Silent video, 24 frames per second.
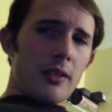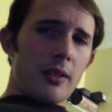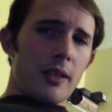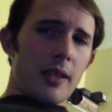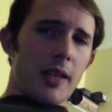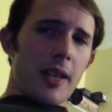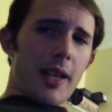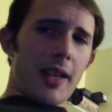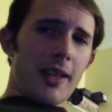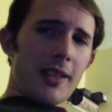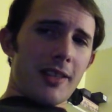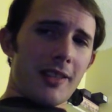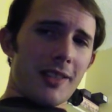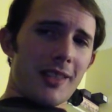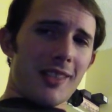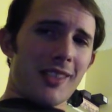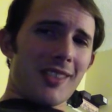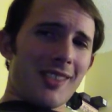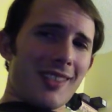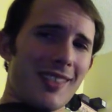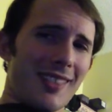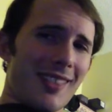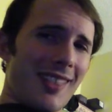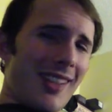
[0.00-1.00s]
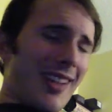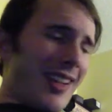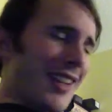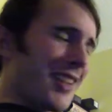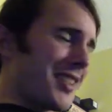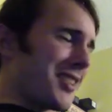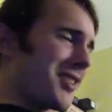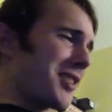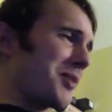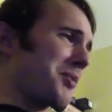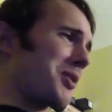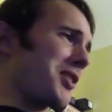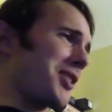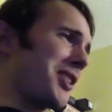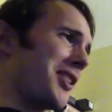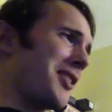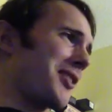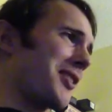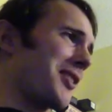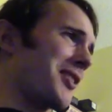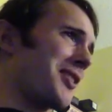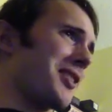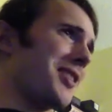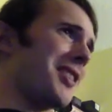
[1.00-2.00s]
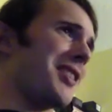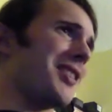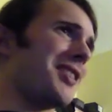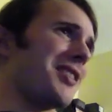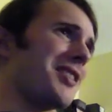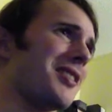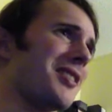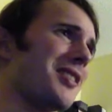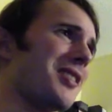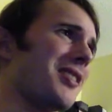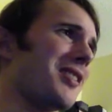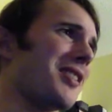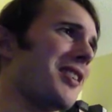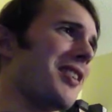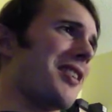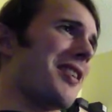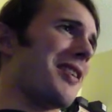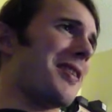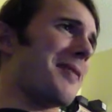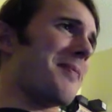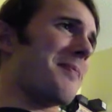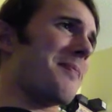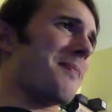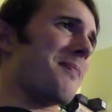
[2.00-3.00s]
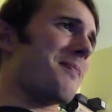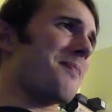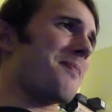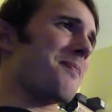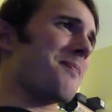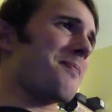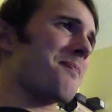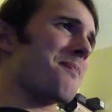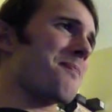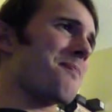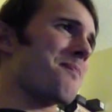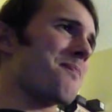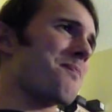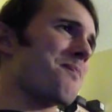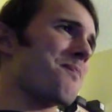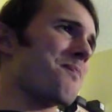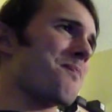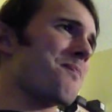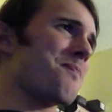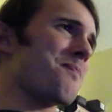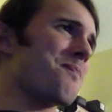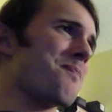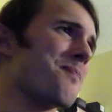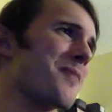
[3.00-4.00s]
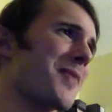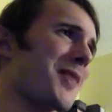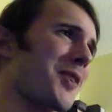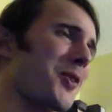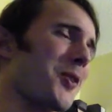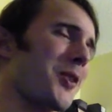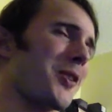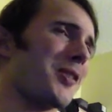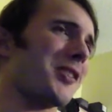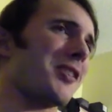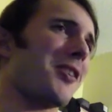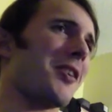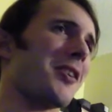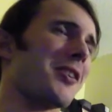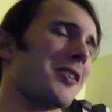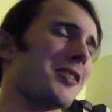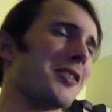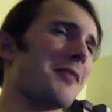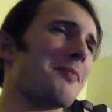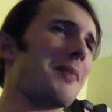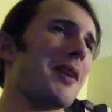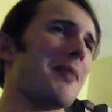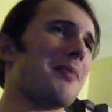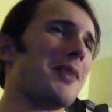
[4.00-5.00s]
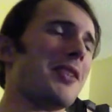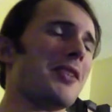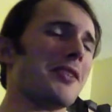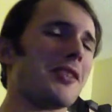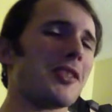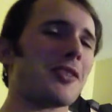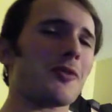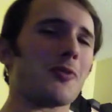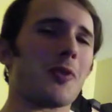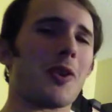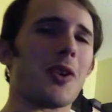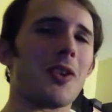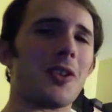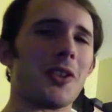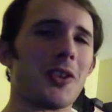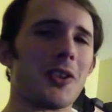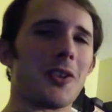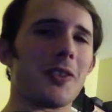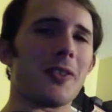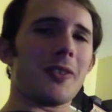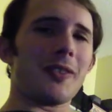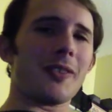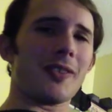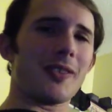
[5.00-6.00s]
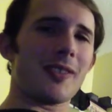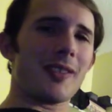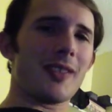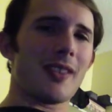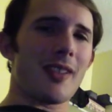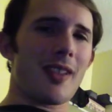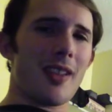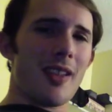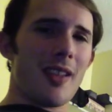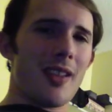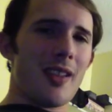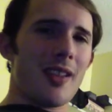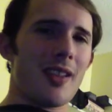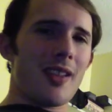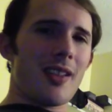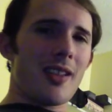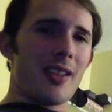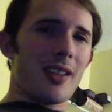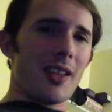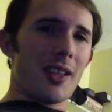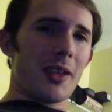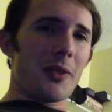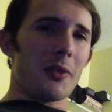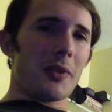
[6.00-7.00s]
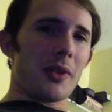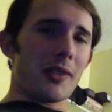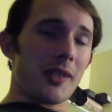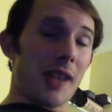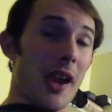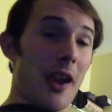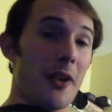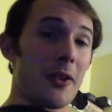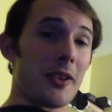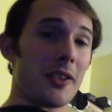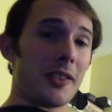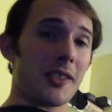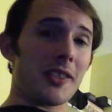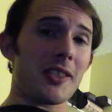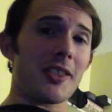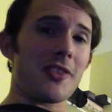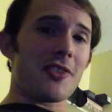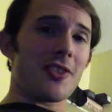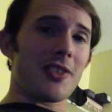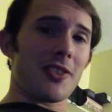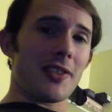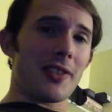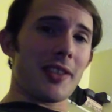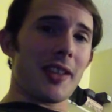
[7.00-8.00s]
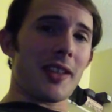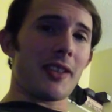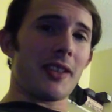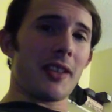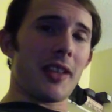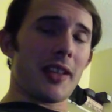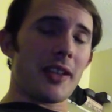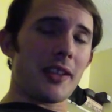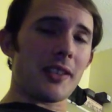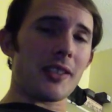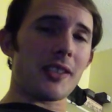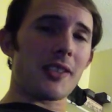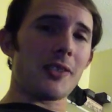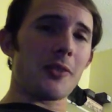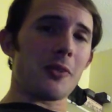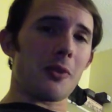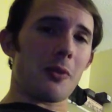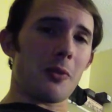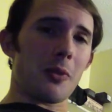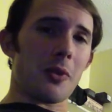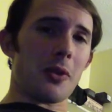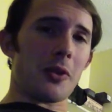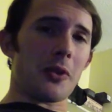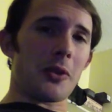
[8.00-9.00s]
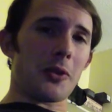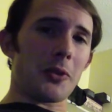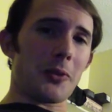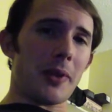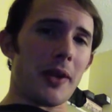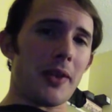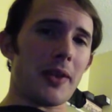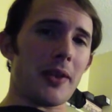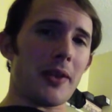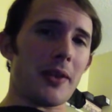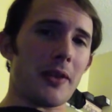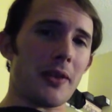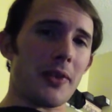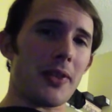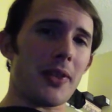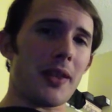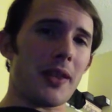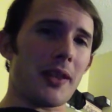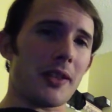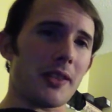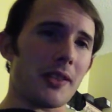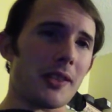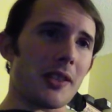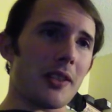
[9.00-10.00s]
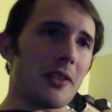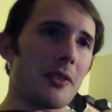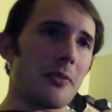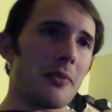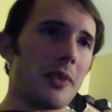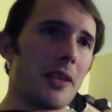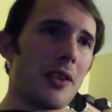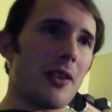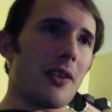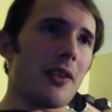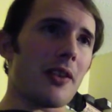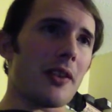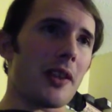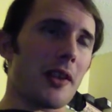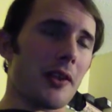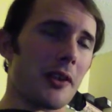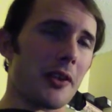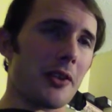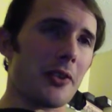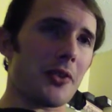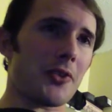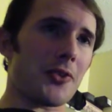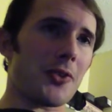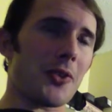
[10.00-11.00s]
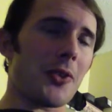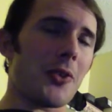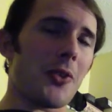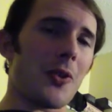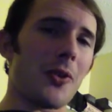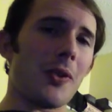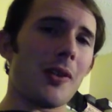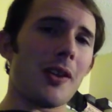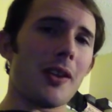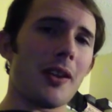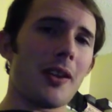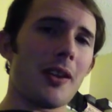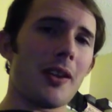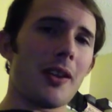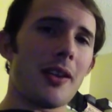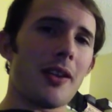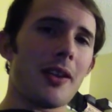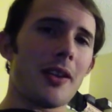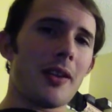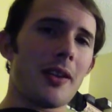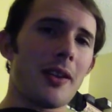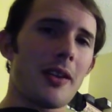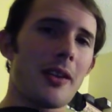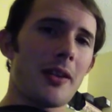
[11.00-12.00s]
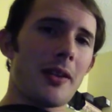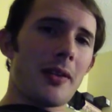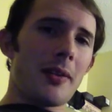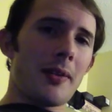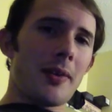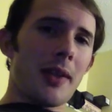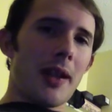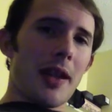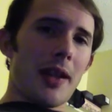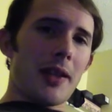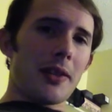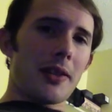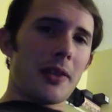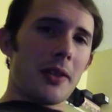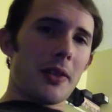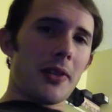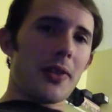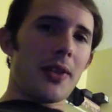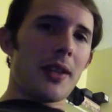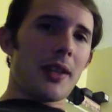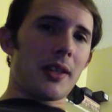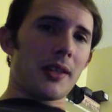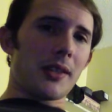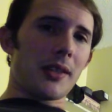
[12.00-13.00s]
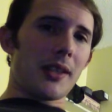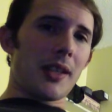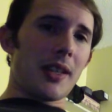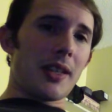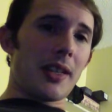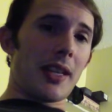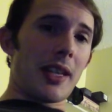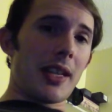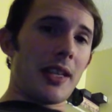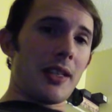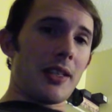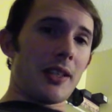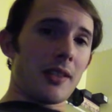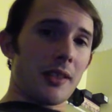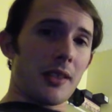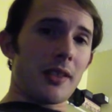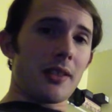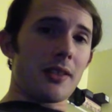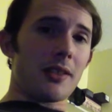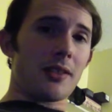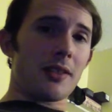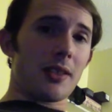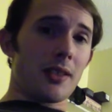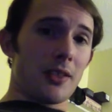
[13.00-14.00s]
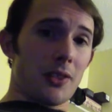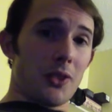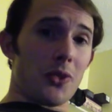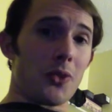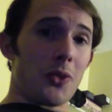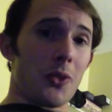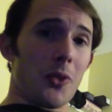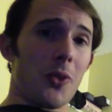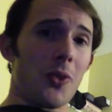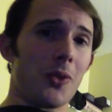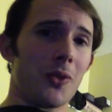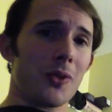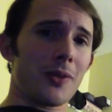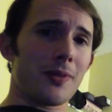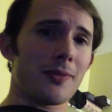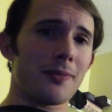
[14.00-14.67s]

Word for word: As as obscure as it is, um, or as hard as it may be to swallow, it was our decision that led us to a world where there are things that are beyond our control and there are things that he doesn't control.